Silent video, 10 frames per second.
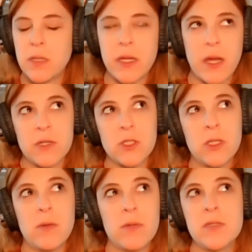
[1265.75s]
Like,
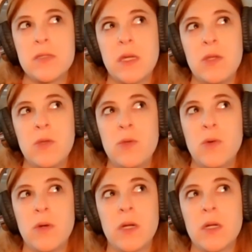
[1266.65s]
actually, I was in New
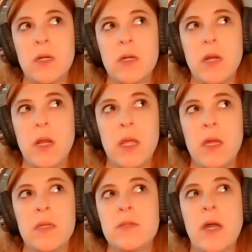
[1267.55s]
York
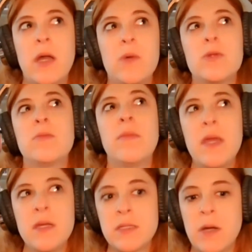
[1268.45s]
and I was
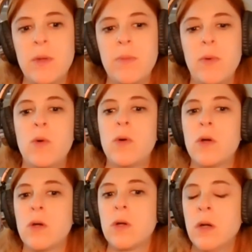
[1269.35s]
amazed how people
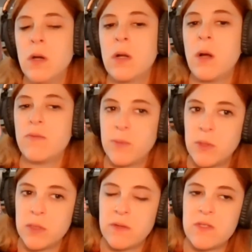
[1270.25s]
were
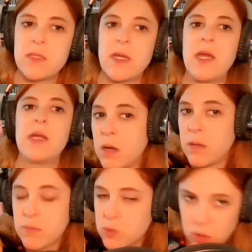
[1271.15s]
comfortable enough to say,
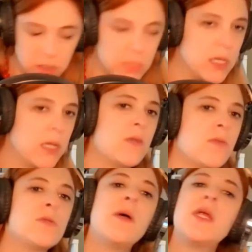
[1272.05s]
I'm currently taking
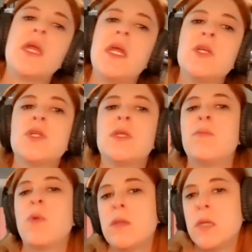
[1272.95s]
this medication. I'm
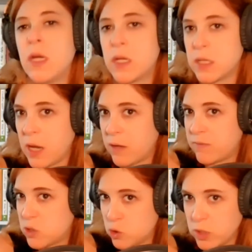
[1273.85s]
probably not going to have
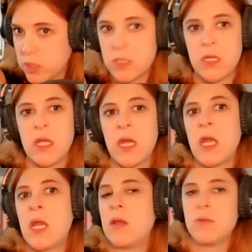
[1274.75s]
this drink today.